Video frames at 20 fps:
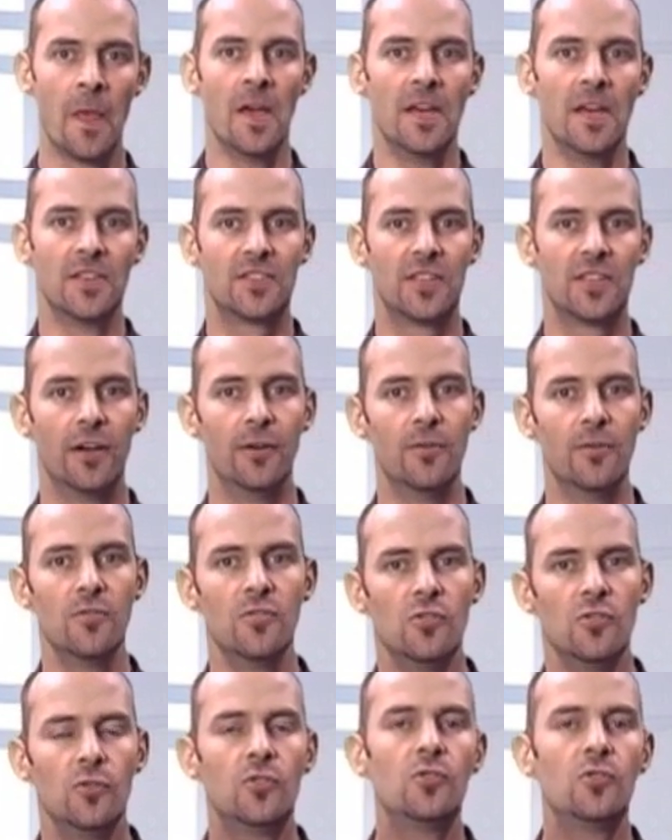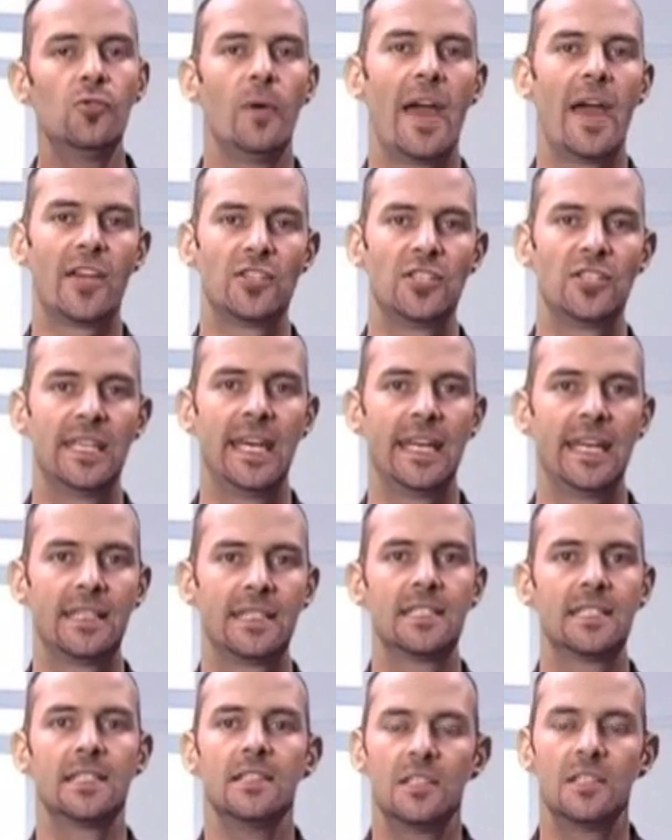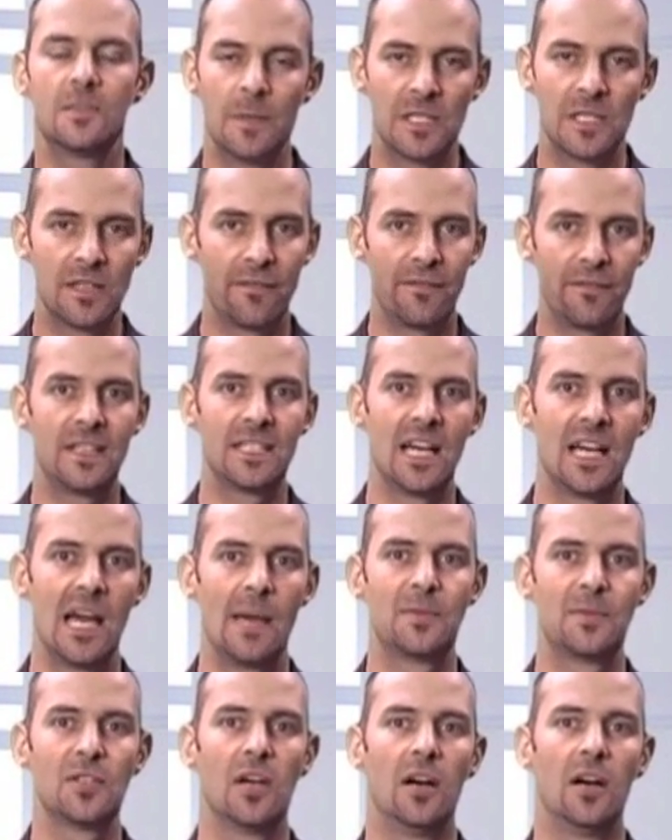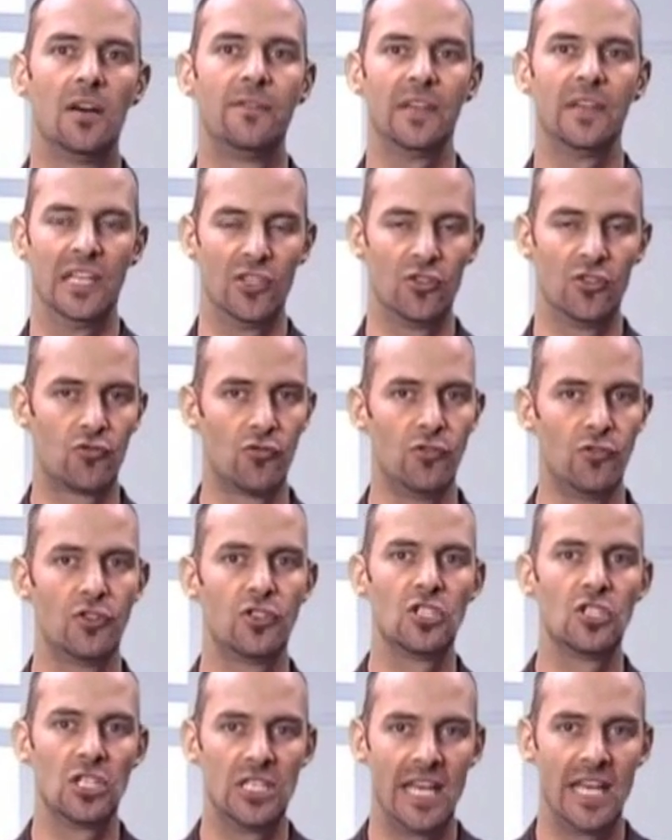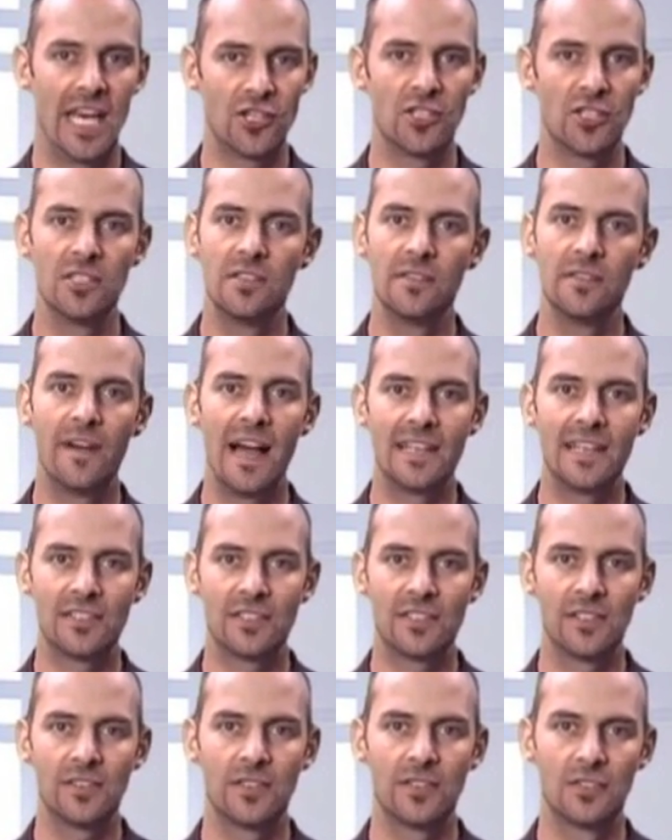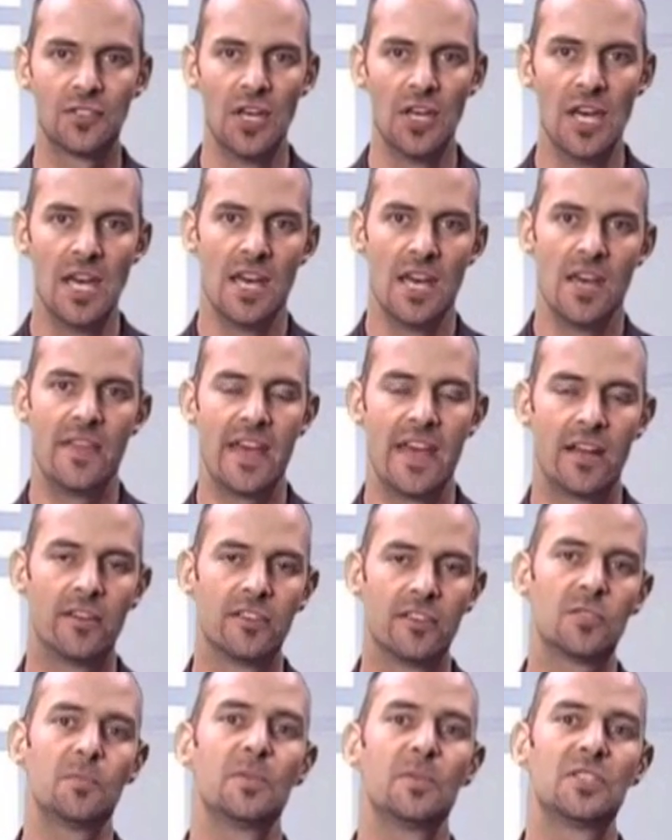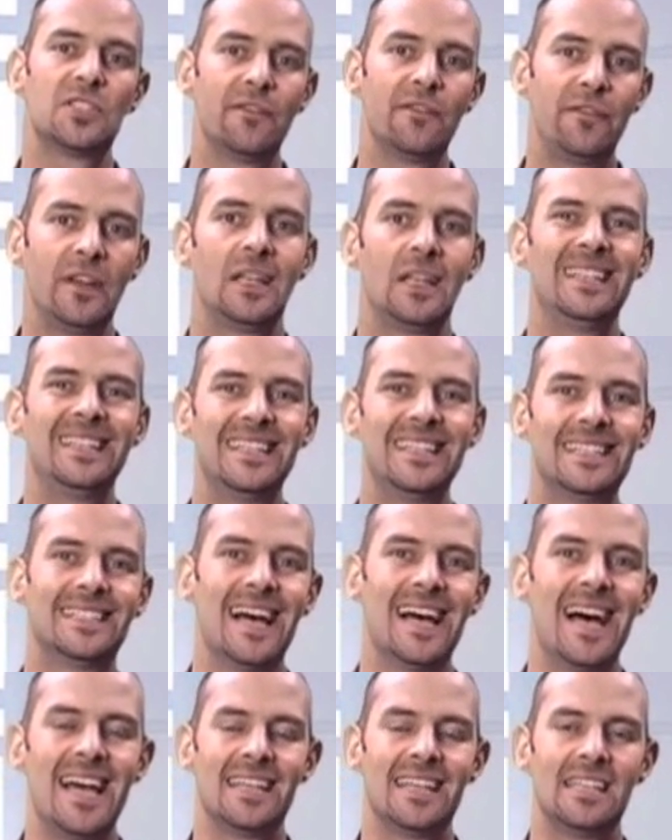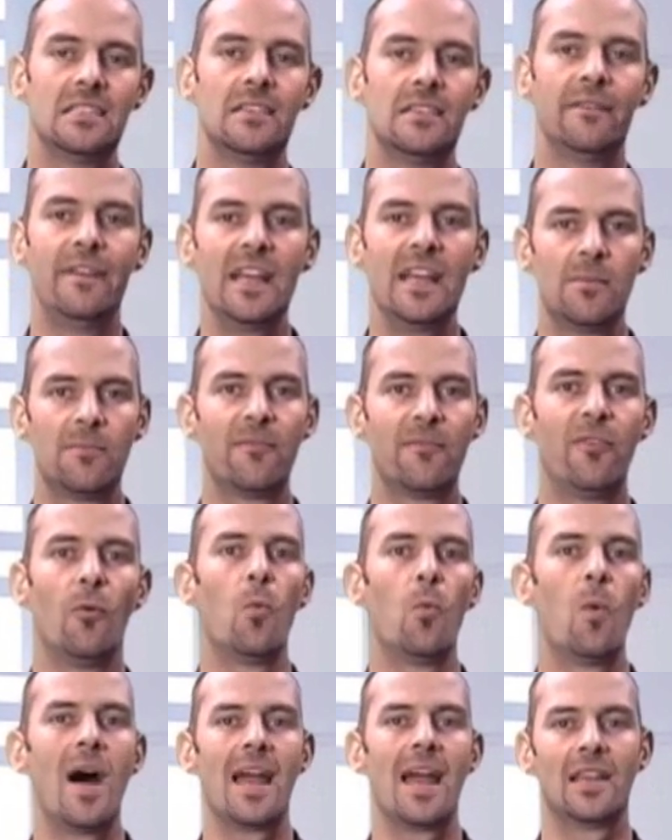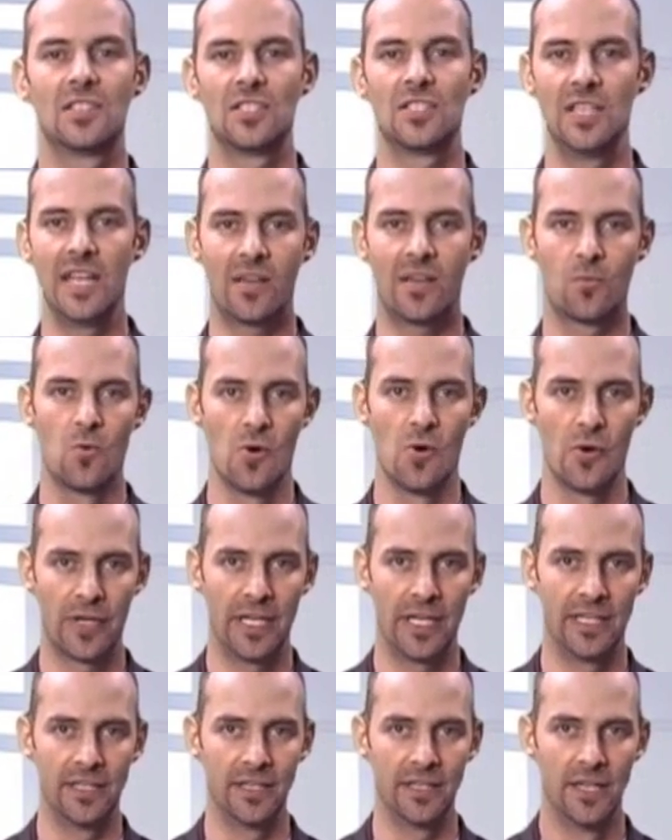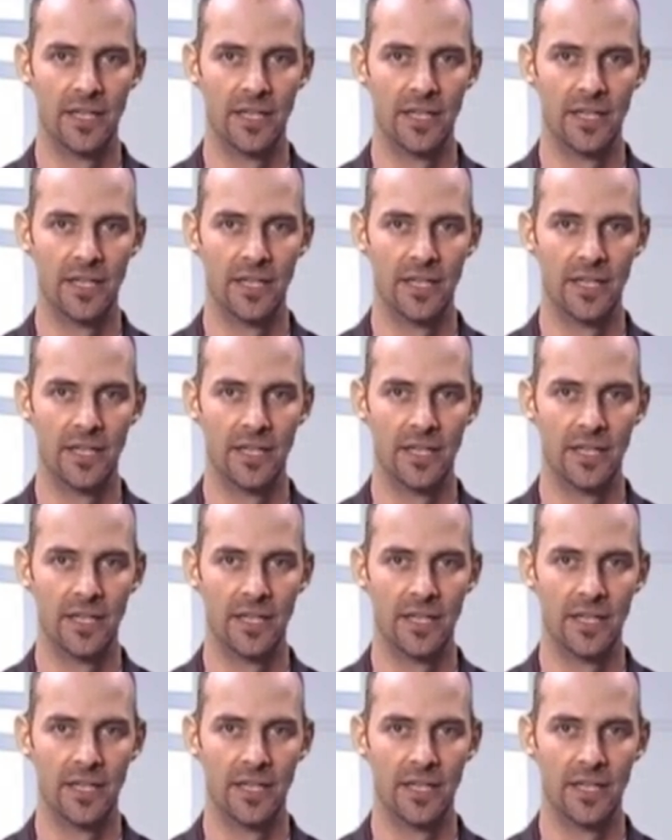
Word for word: So you do actually get specific types of intrusion detection devices that are specifically designed and developed for wireless networking.